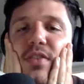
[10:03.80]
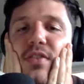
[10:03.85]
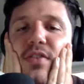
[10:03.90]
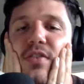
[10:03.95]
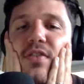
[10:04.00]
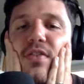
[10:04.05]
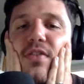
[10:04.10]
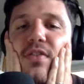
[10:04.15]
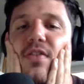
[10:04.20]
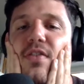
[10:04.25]
his,
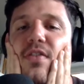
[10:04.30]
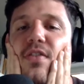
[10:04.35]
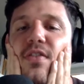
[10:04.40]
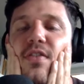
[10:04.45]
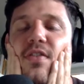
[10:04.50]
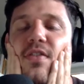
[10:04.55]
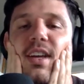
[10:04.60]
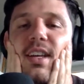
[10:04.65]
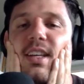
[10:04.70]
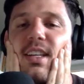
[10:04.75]
what was
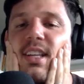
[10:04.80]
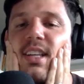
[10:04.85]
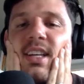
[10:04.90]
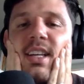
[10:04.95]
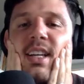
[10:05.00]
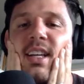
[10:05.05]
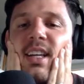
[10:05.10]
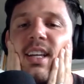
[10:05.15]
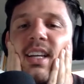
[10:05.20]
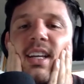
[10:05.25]

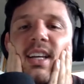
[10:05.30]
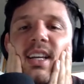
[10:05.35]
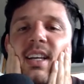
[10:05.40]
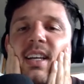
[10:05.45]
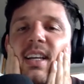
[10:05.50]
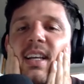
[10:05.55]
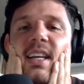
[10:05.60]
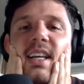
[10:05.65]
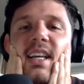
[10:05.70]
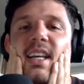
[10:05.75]
this
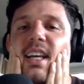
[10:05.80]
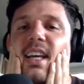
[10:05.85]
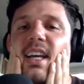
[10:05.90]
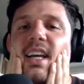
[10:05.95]
the thing